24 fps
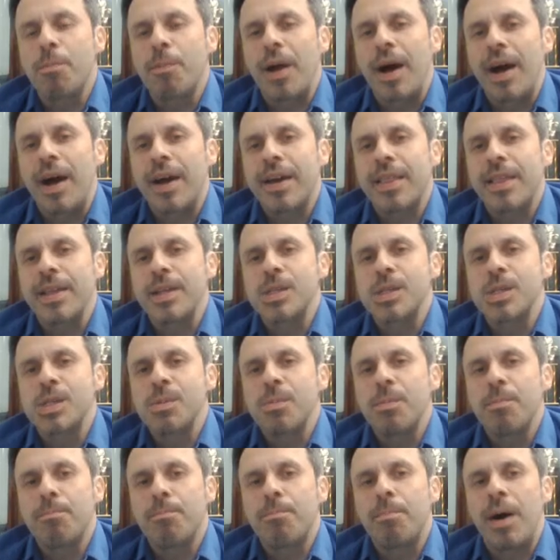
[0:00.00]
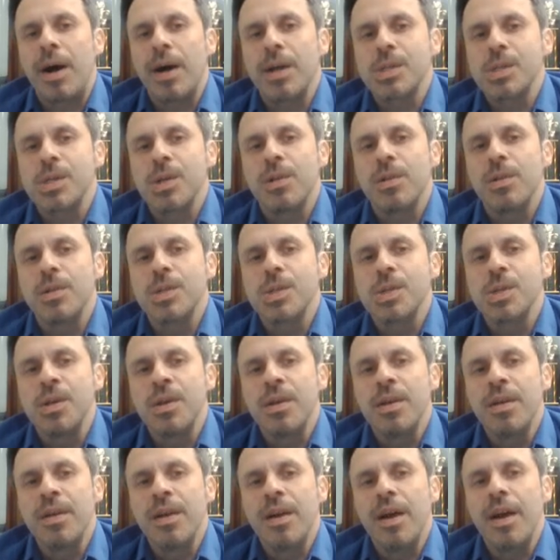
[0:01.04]
you practice puzzles
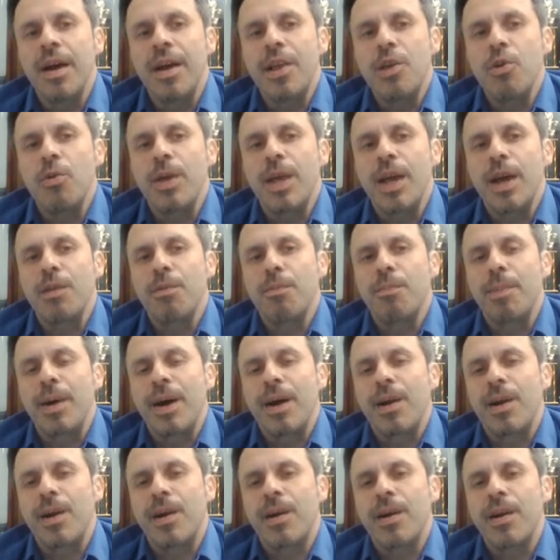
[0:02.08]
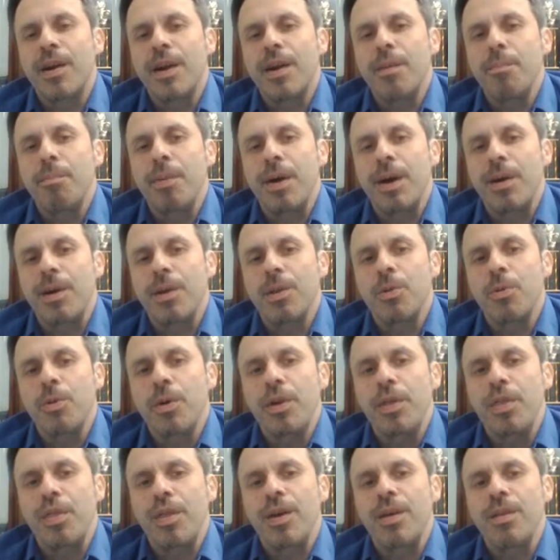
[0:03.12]
and you get better and better
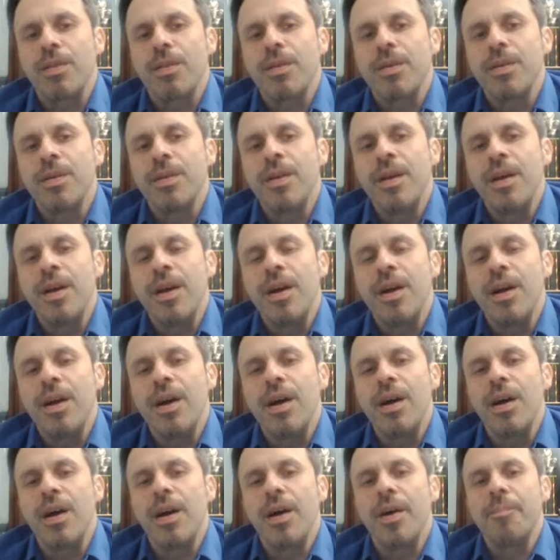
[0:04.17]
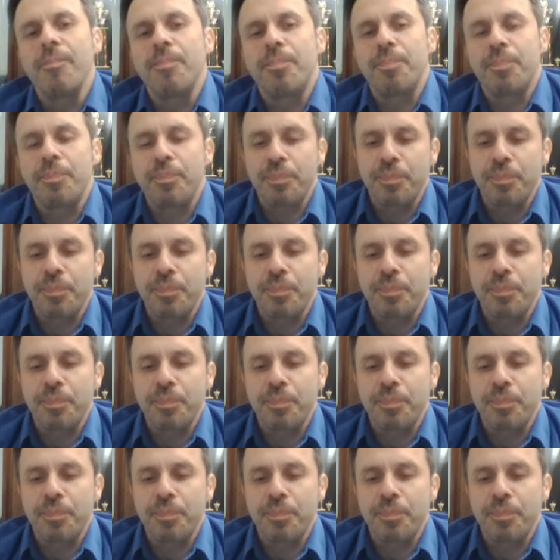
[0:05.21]
doing that.